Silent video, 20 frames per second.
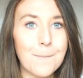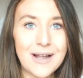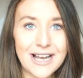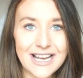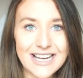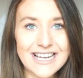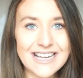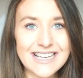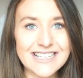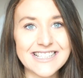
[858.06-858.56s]

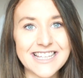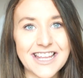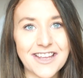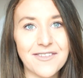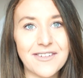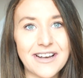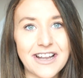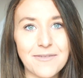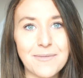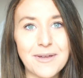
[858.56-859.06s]
please
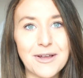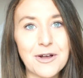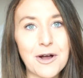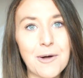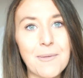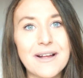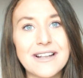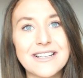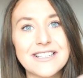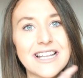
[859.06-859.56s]
leave me a
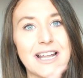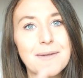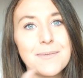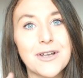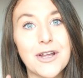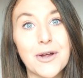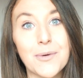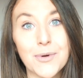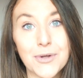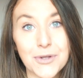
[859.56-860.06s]
comment to let
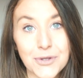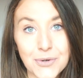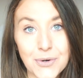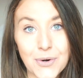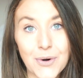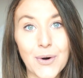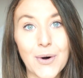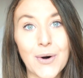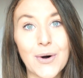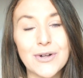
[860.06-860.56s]
me know what
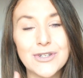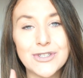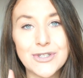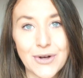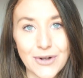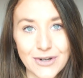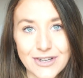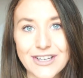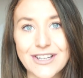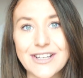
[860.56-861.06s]
your
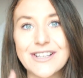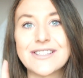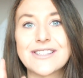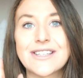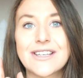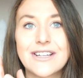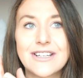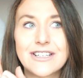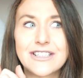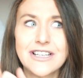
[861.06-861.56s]

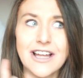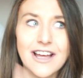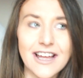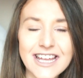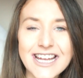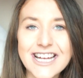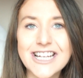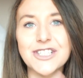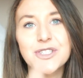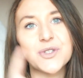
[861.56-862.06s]
toddlers
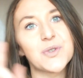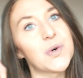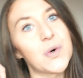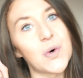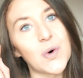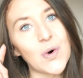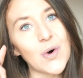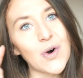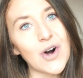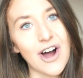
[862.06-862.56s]
liked
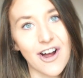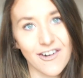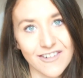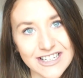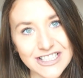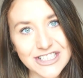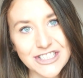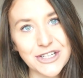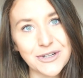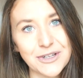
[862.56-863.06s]
or are
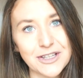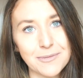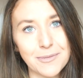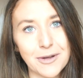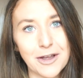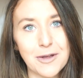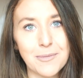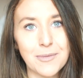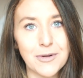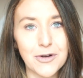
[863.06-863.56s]
into at the
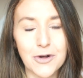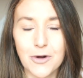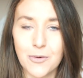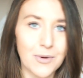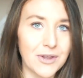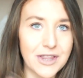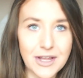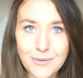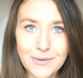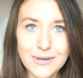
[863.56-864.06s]
moment, or
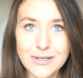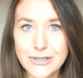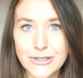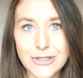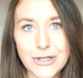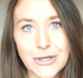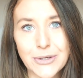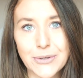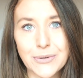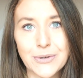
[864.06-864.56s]
what they were
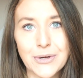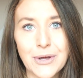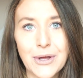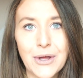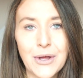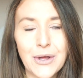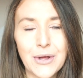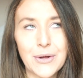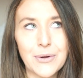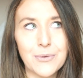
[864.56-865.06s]
into
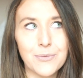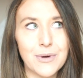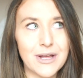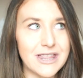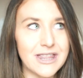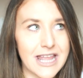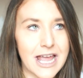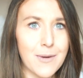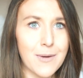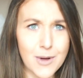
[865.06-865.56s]

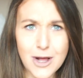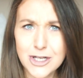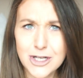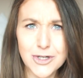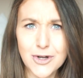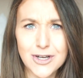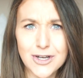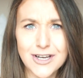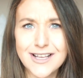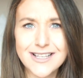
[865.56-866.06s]
when they were
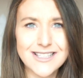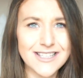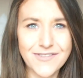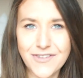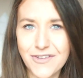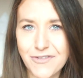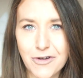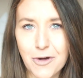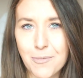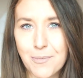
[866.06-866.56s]
toddlers, if
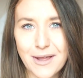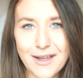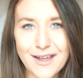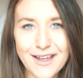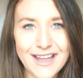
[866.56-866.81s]
you've got bigger